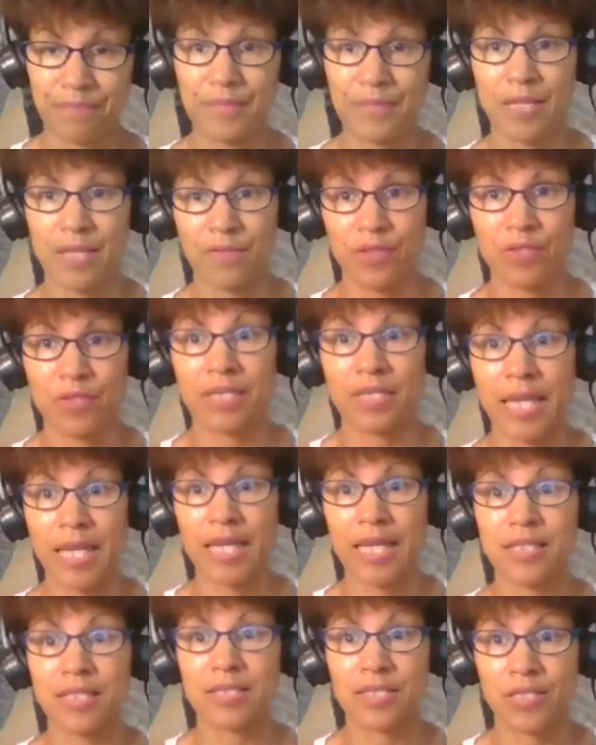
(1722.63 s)
if you'd
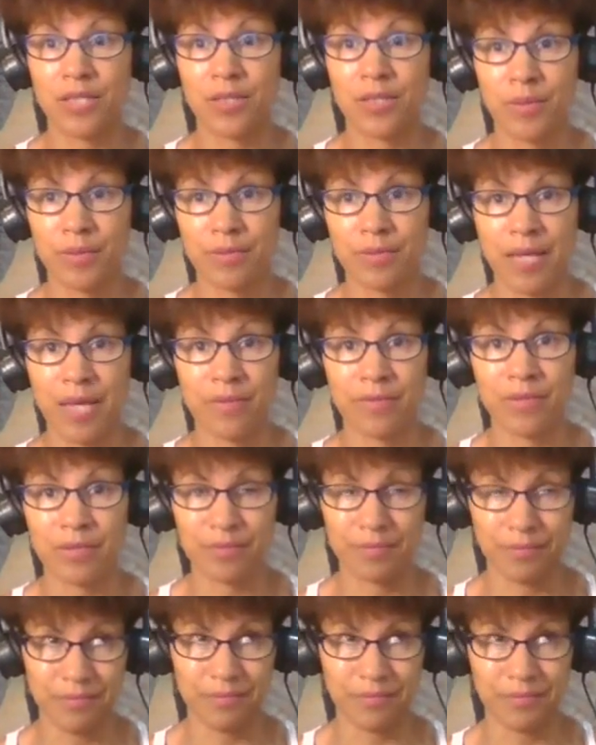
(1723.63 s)
like to have a,
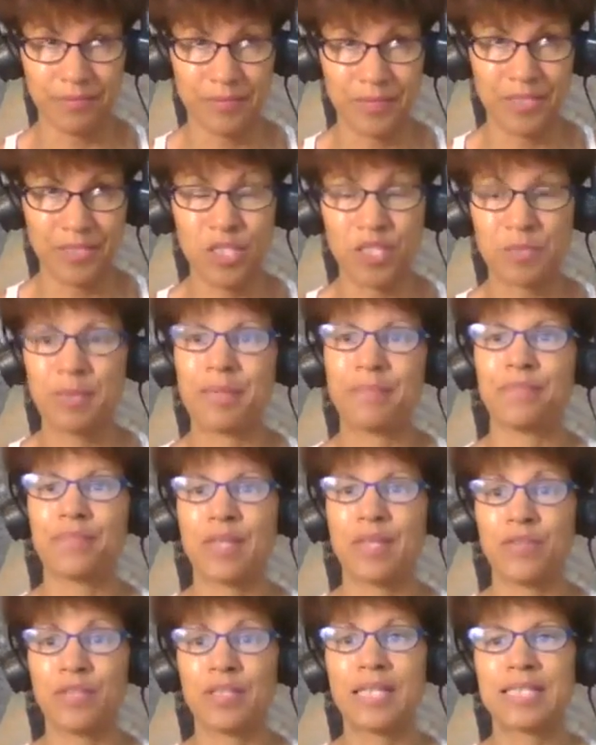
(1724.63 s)
excuse me,
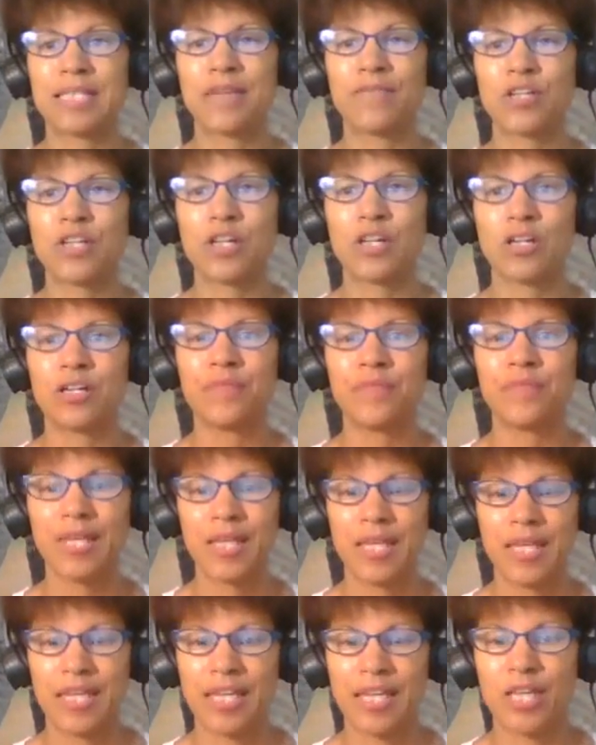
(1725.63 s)
if you'd like to have a call,
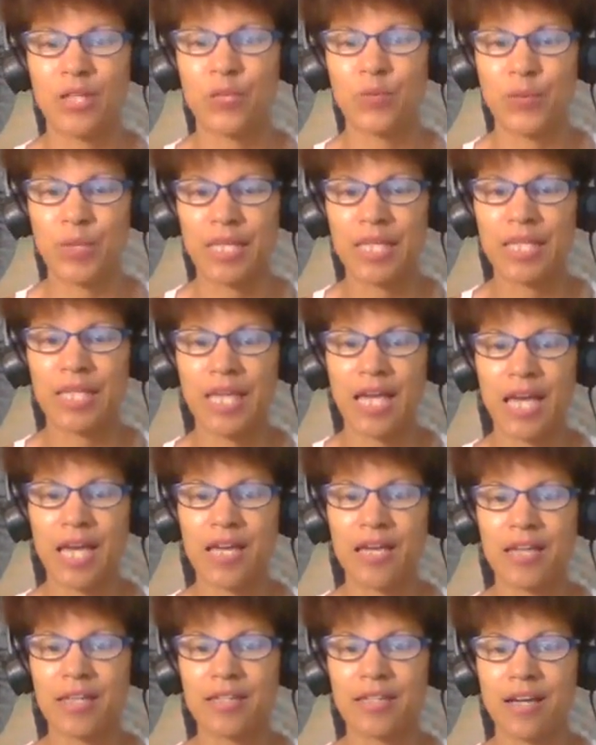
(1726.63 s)
and we
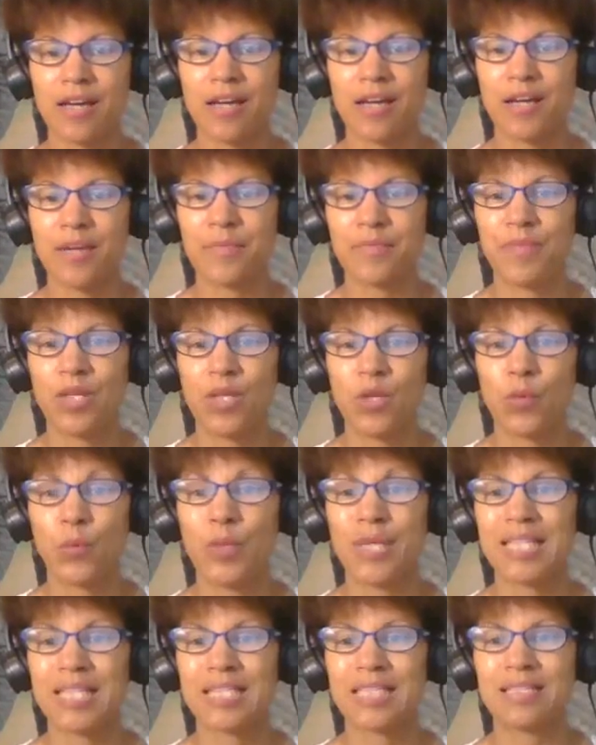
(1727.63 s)
can um, we
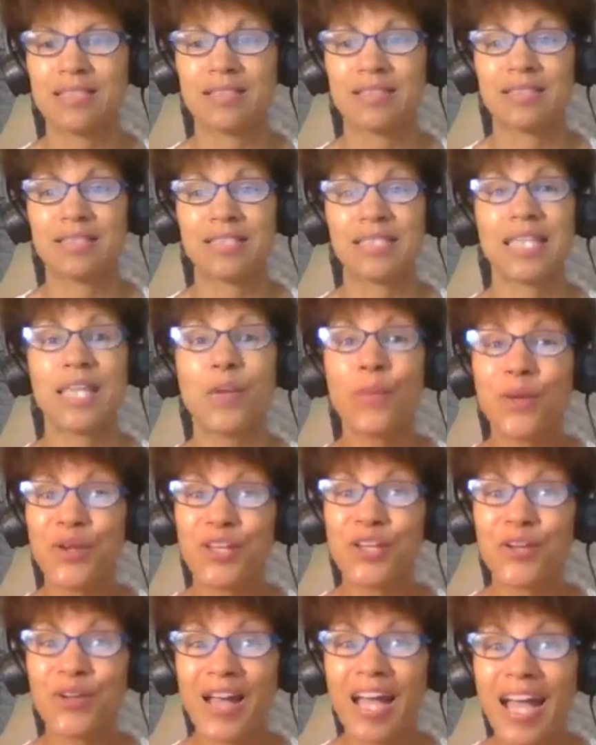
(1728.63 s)
can see where
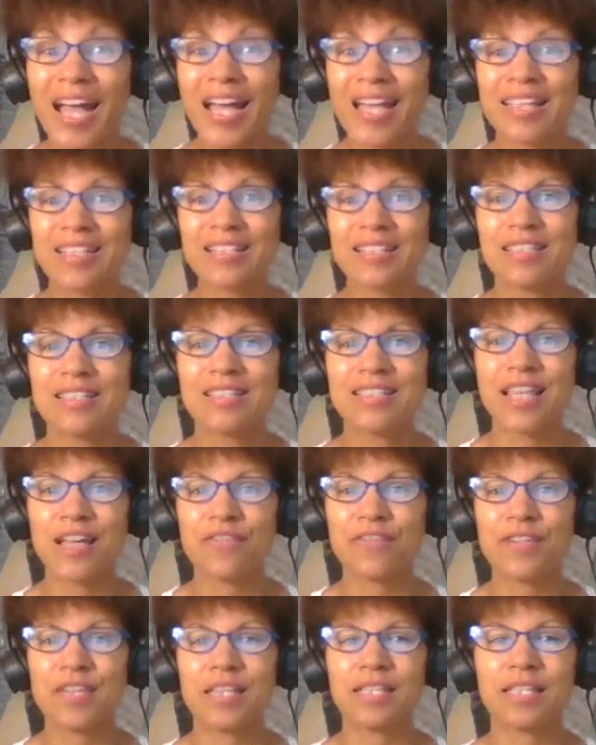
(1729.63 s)
you're at.
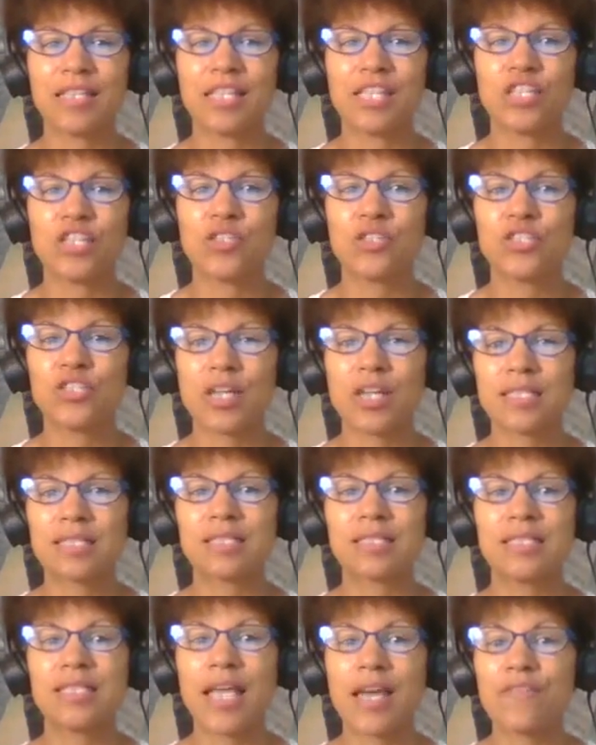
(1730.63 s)
Definitely, you
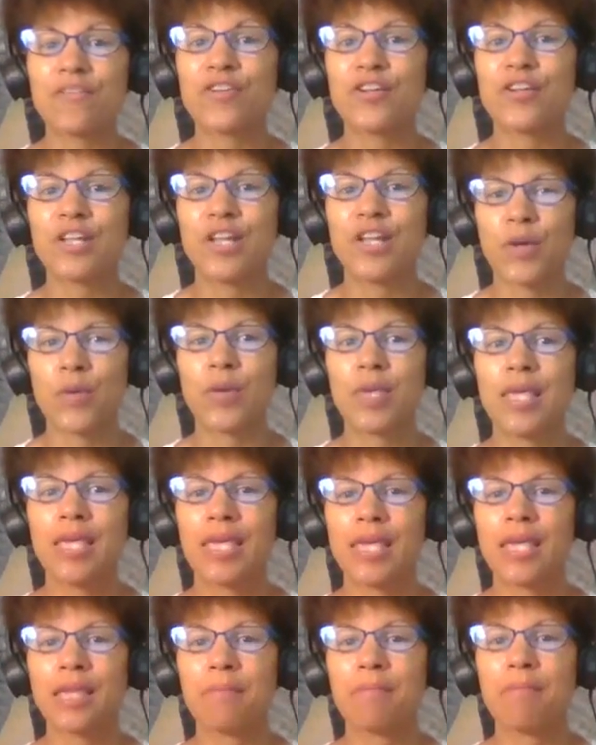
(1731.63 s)
just never know.
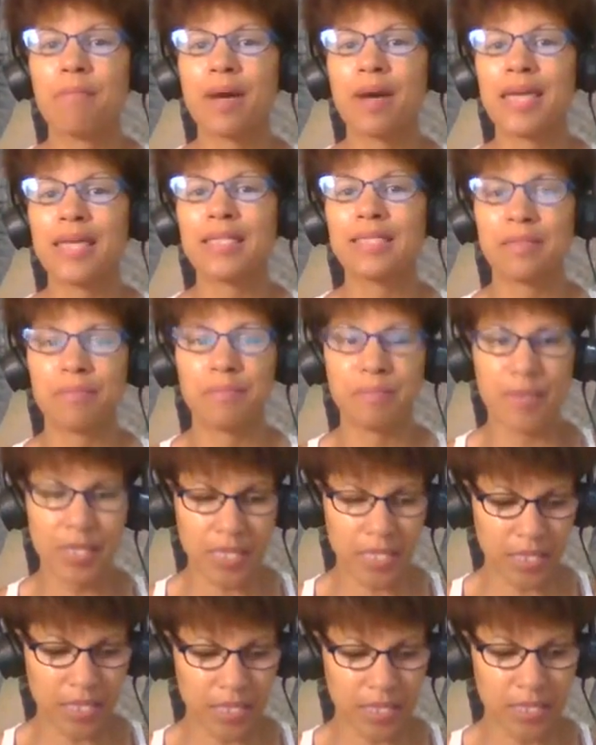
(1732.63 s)
It might
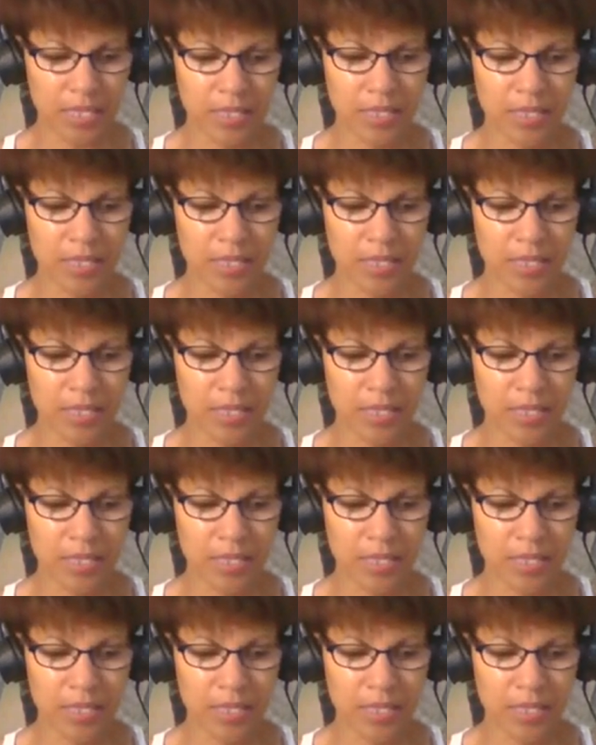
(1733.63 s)
be